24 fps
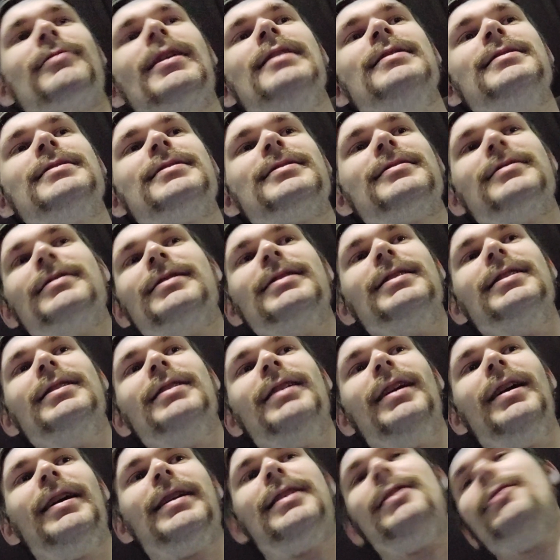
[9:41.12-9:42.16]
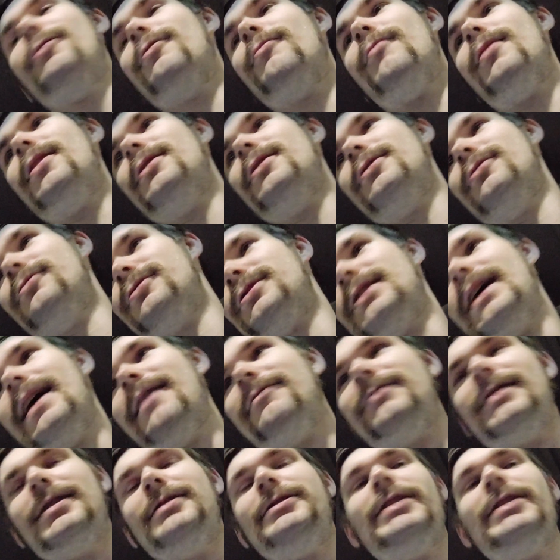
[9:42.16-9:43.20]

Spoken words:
Race. Like, you don't want to do half the